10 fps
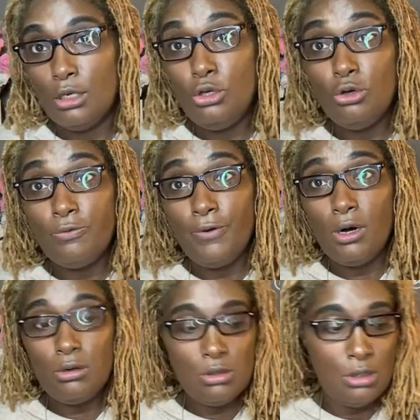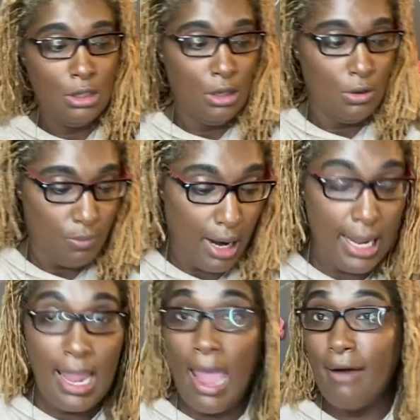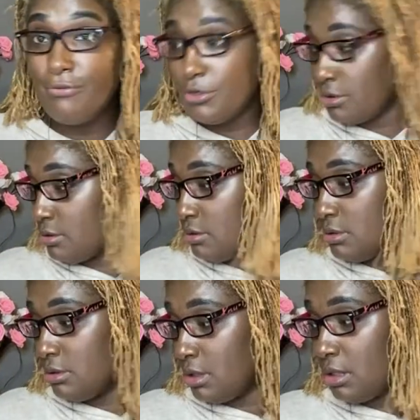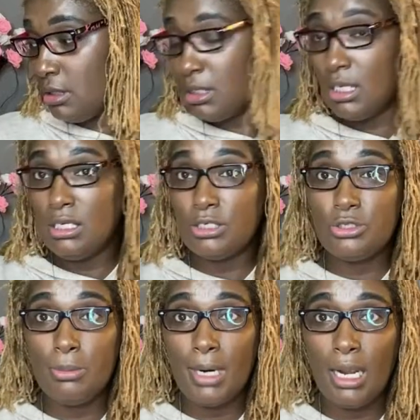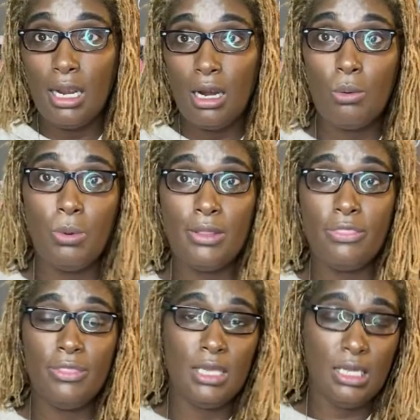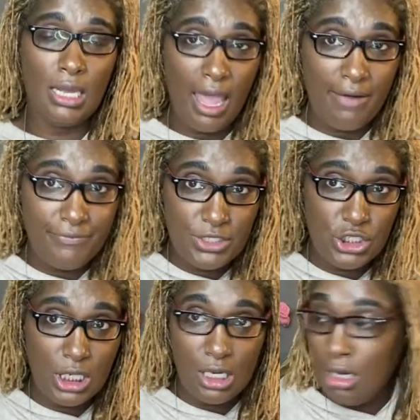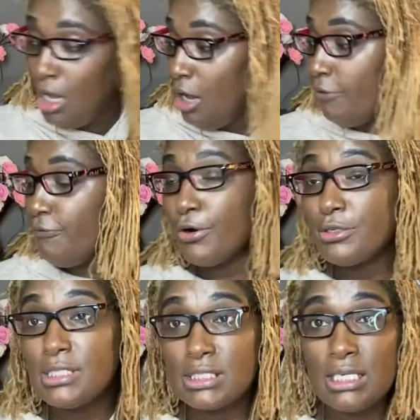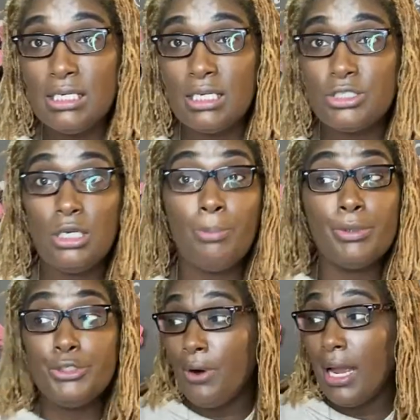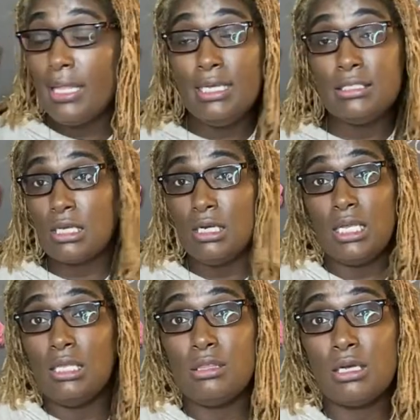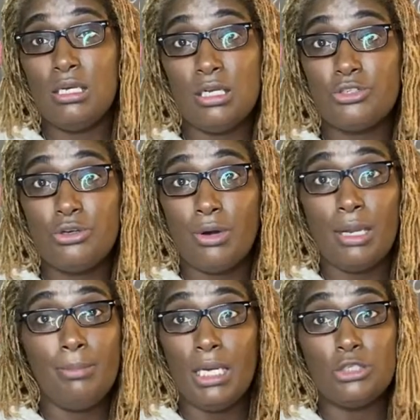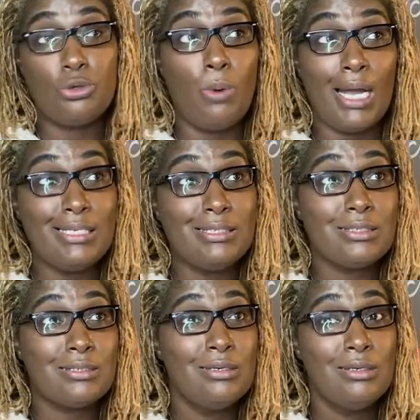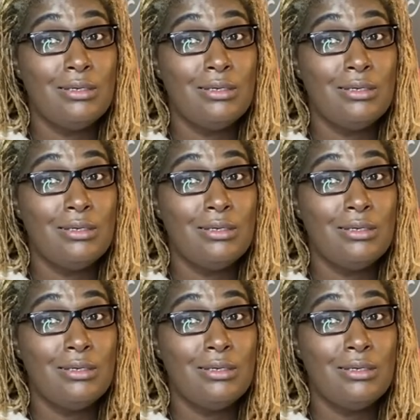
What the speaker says: Beautiful right after conditioning my hair with the Aphagia versus conditioning, but you're at least going to get the conditioner in me twice